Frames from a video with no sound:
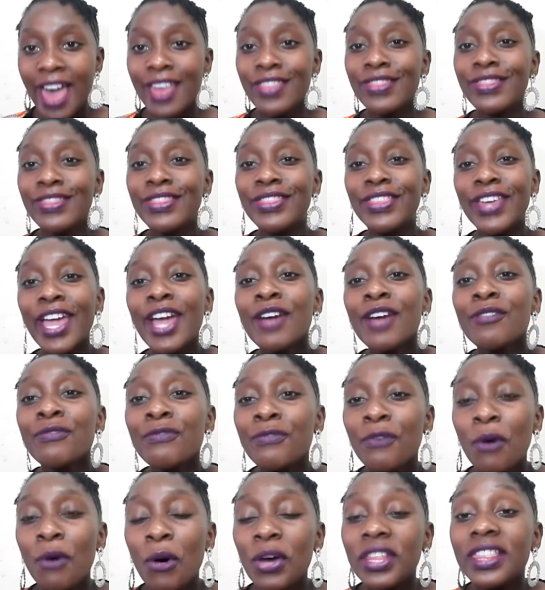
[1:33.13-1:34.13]

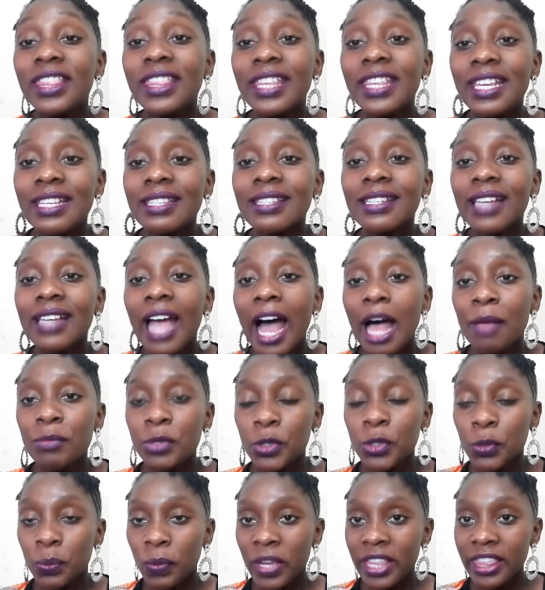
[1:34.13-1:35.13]
Therefore, this
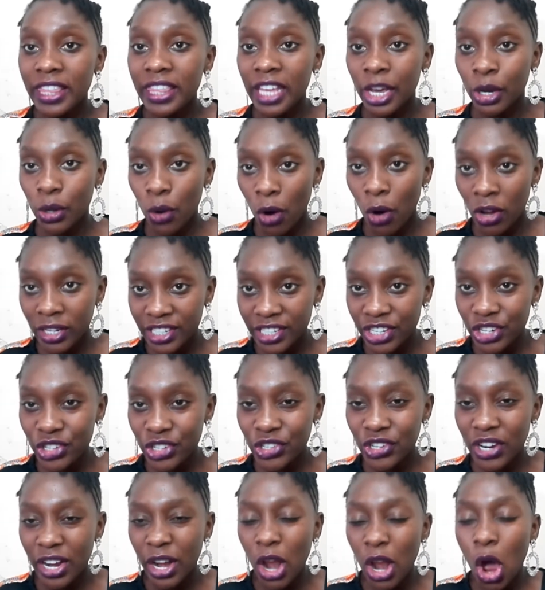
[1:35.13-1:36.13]
comes with a
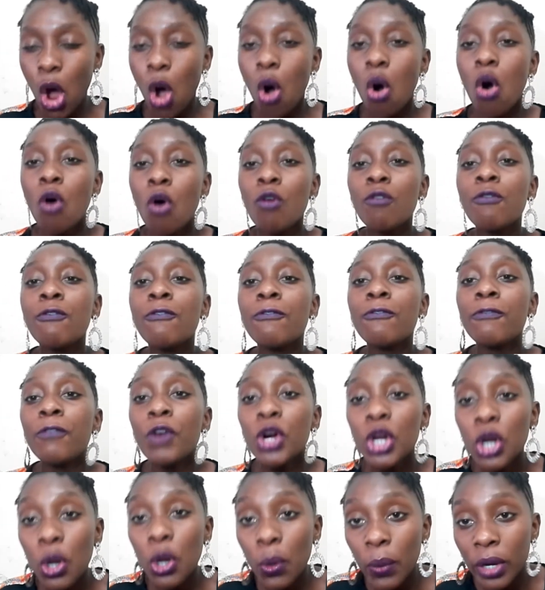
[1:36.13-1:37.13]
condition of
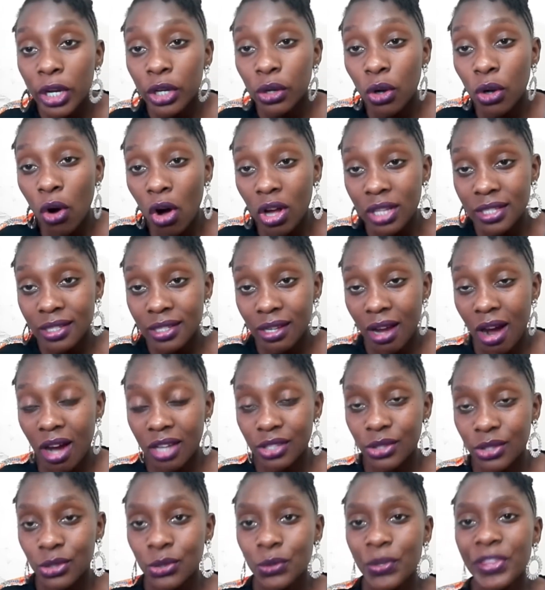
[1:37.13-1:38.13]
following God's
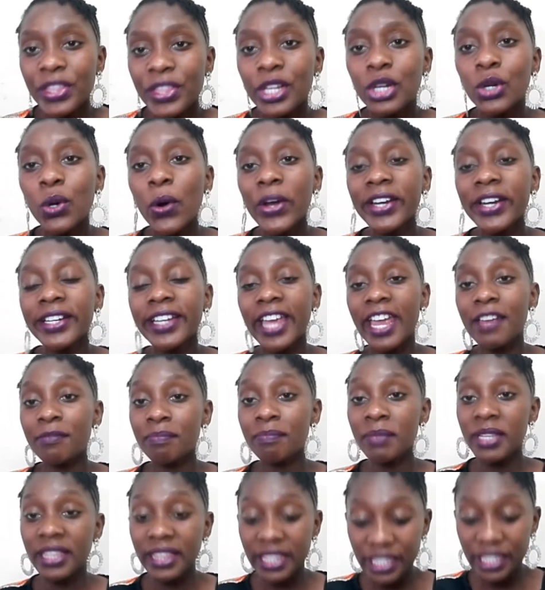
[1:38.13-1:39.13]
heart. So the Lord gave
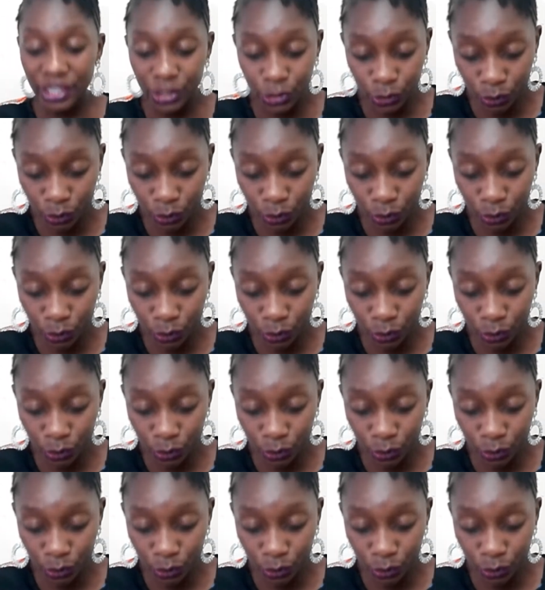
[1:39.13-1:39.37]
me this